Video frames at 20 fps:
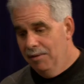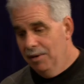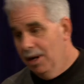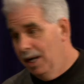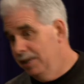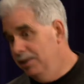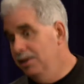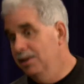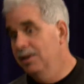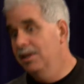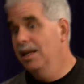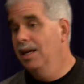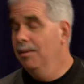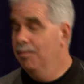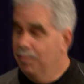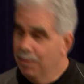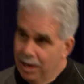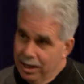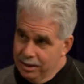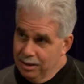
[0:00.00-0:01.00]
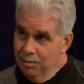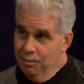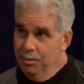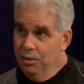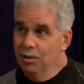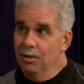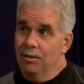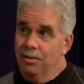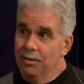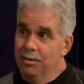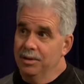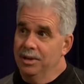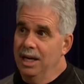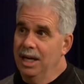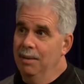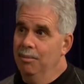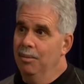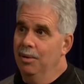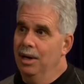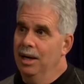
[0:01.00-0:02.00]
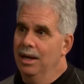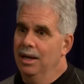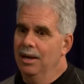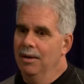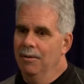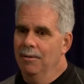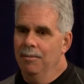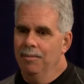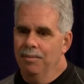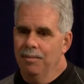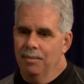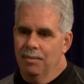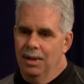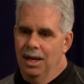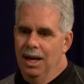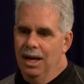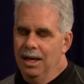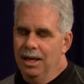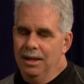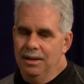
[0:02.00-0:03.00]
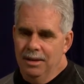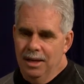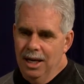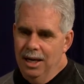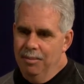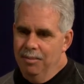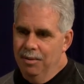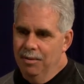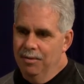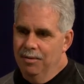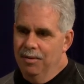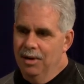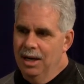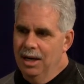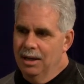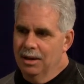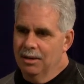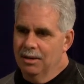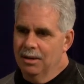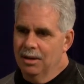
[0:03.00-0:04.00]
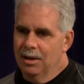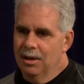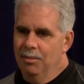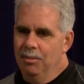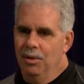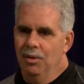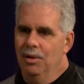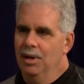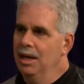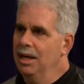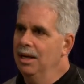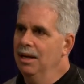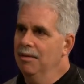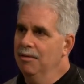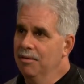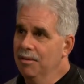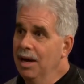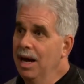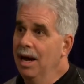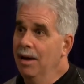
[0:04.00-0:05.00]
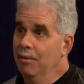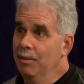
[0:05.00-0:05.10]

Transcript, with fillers: not just Keep Brockton Beautiful Day, but any type of uh, community event.